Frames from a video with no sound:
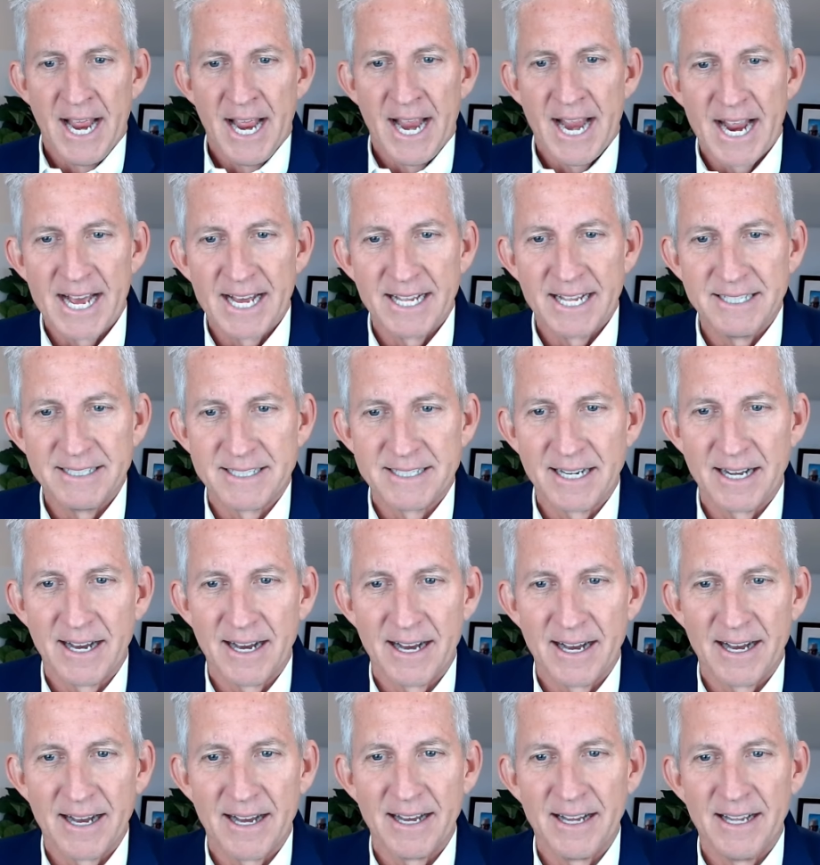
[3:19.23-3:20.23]
And
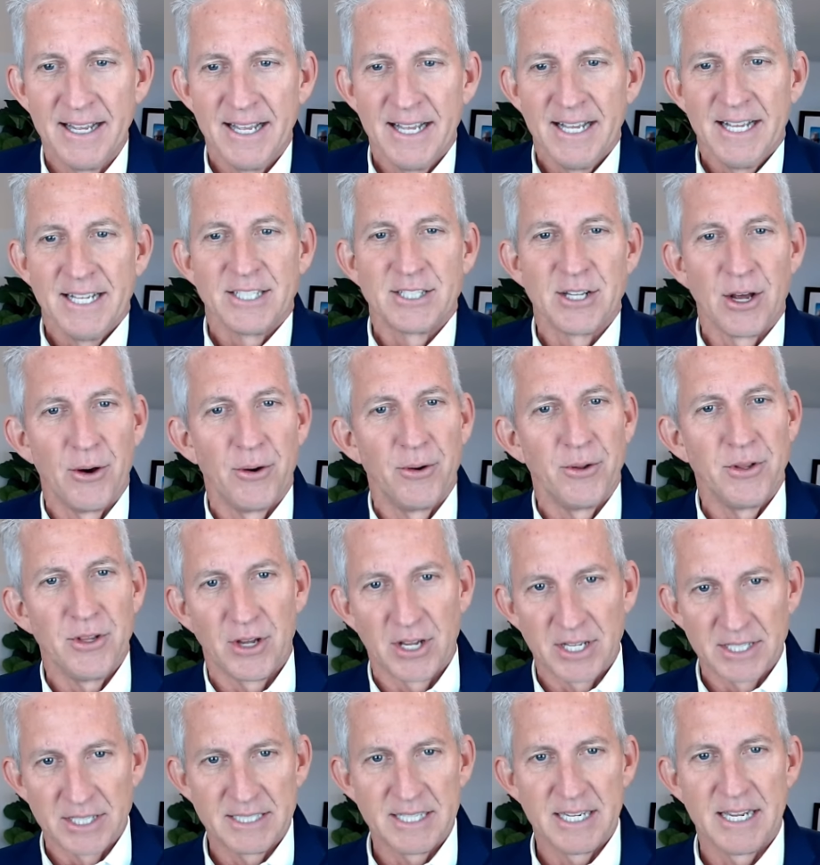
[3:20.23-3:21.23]
so you
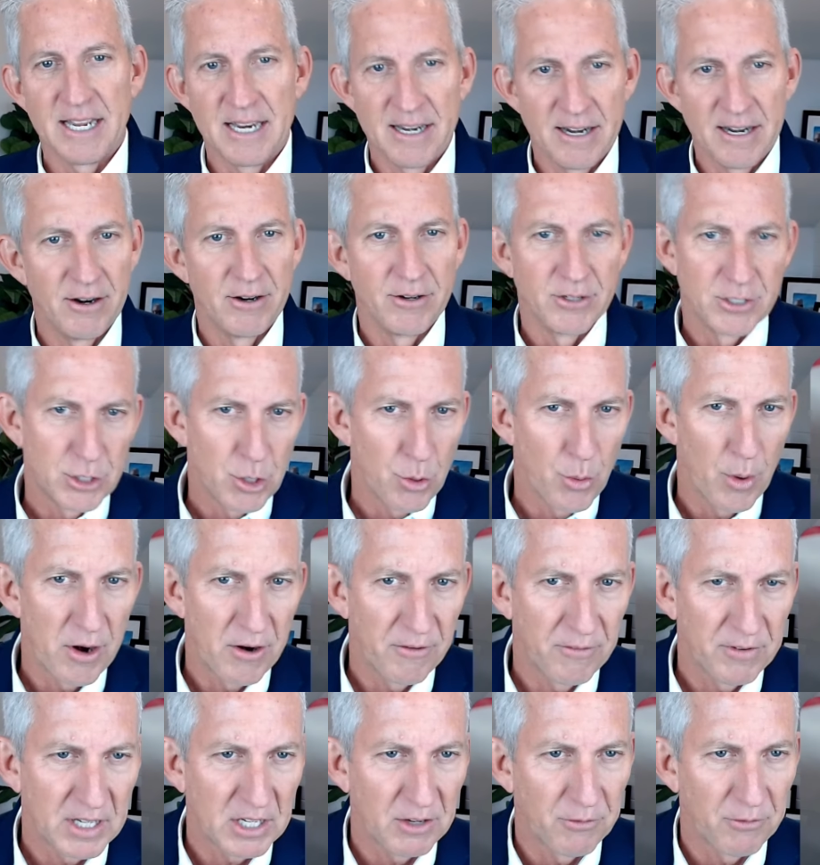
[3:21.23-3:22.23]
could see here,
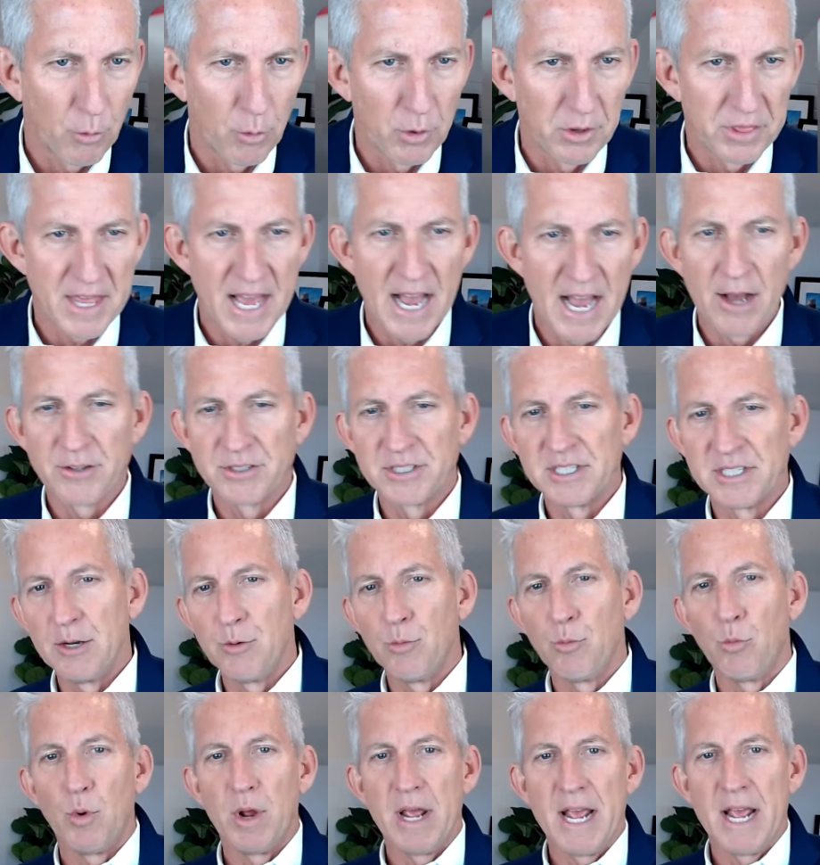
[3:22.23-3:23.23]

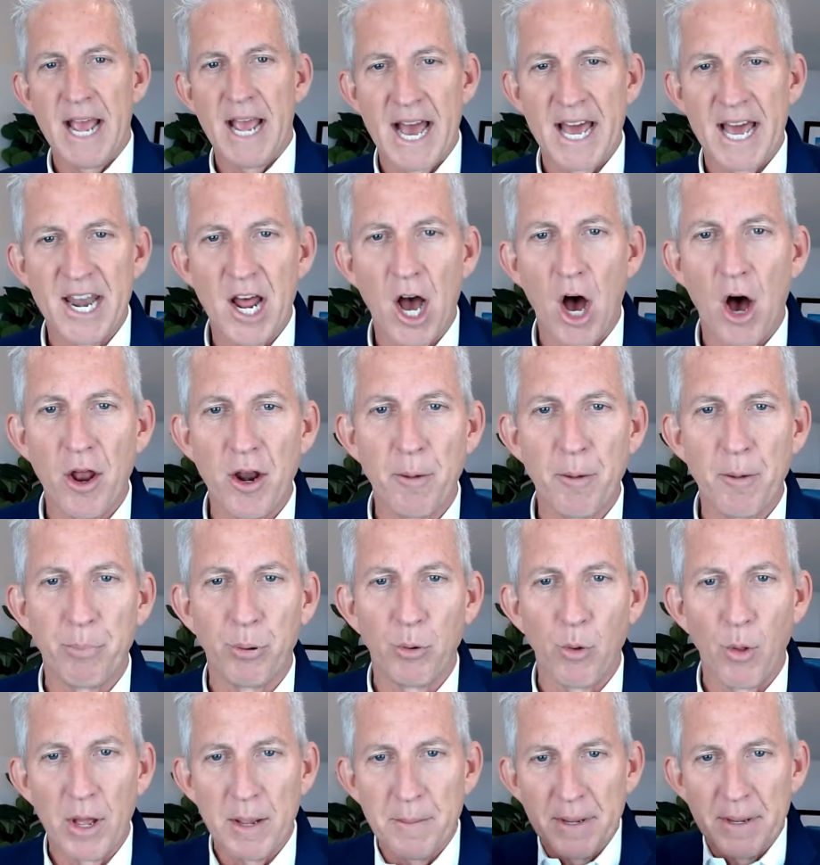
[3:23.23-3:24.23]
254,000, we had
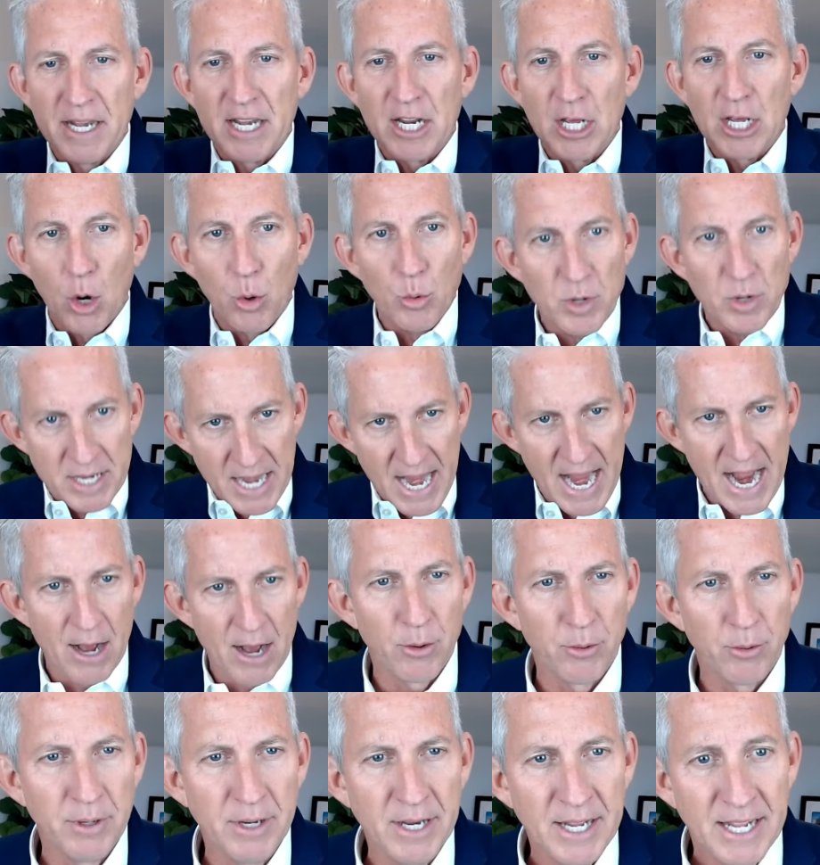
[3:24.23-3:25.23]
unemployment go
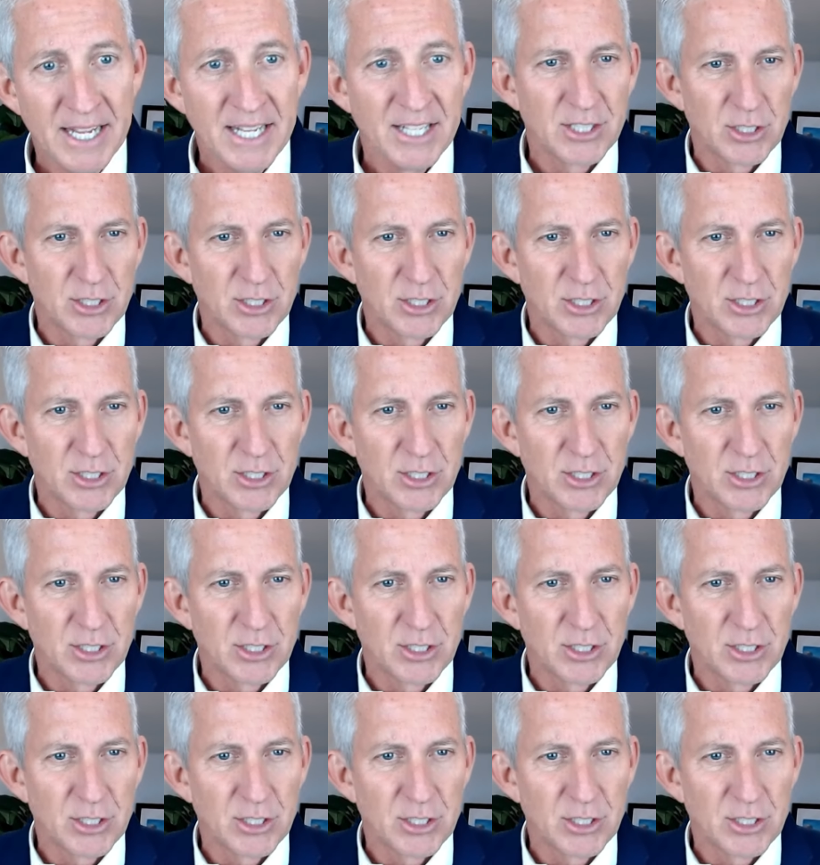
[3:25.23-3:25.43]
down.